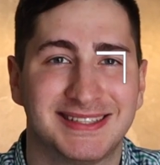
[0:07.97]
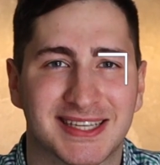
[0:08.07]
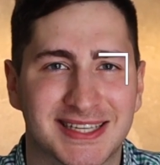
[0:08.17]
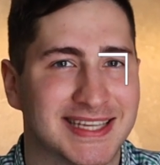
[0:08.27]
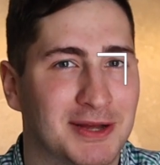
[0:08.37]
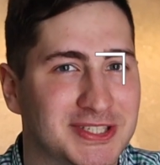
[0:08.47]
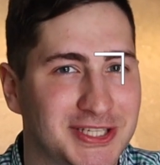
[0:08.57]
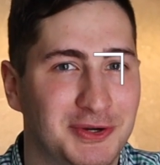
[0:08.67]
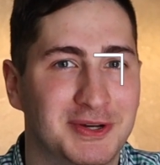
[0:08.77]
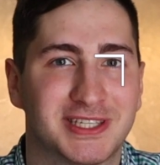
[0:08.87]
Does it sound
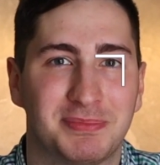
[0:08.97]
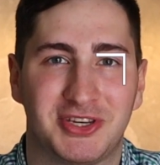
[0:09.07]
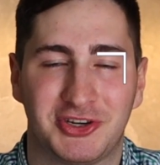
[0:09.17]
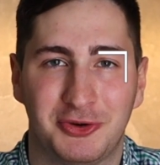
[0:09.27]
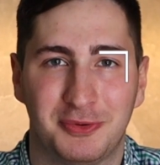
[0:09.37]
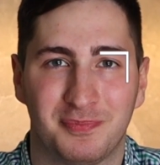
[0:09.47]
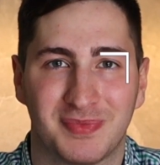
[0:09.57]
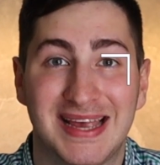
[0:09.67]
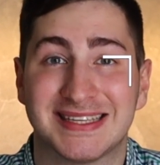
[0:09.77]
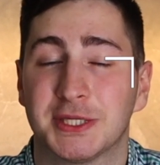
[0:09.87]
too good to be true?
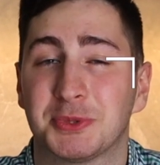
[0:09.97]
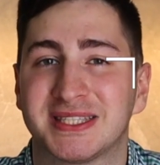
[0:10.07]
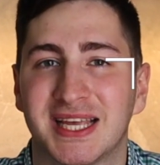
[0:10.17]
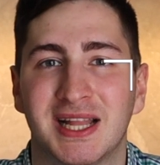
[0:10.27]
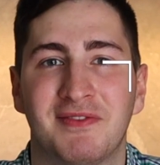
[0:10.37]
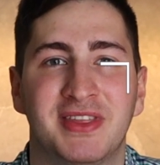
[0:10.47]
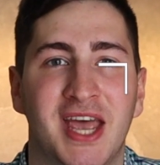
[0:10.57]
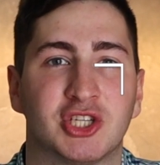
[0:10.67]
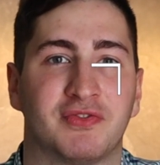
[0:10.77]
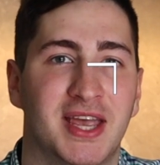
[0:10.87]
Since we still live in
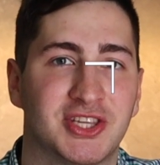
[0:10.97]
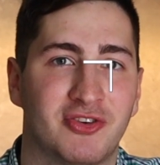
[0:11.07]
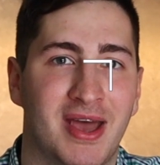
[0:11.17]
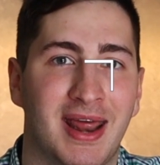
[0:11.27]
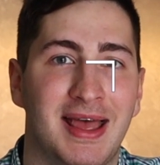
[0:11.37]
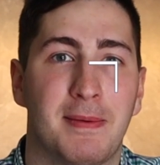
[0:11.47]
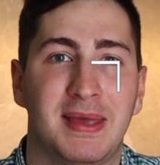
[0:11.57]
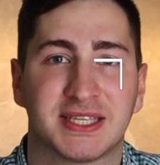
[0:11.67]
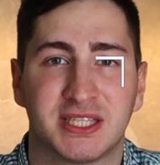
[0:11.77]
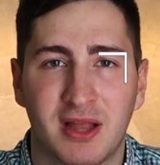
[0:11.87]
the age of internet,
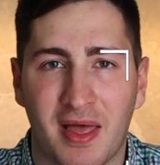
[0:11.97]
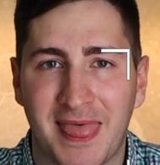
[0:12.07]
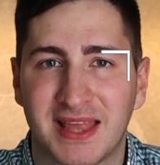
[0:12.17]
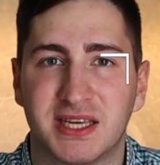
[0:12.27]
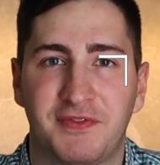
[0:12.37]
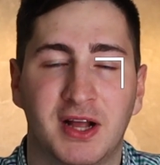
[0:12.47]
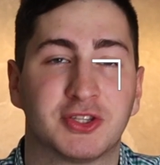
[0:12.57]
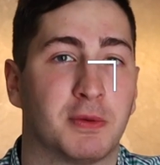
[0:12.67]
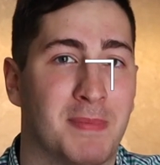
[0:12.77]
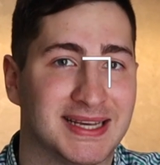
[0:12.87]
it's not that
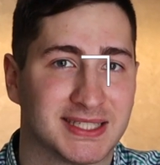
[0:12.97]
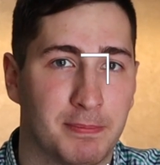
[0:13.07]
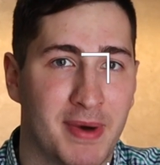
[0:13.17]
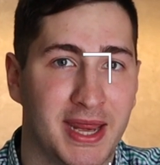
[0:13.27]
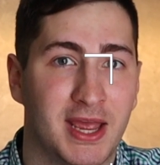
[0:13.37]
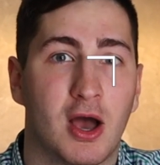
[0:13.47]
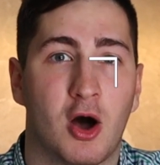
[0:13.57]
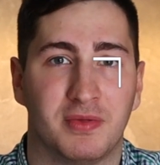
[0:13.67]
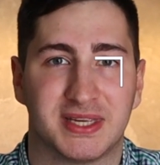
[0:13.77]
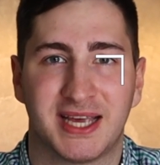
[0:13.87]
difficult to make some money
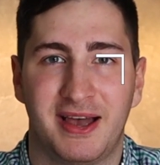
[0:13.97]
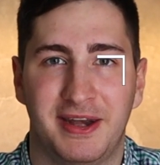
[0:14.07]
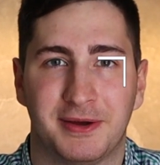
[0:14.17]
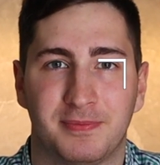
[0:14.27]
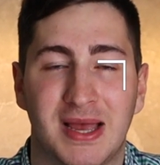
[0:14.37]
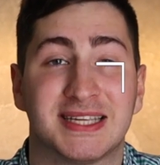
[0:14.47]
on the side.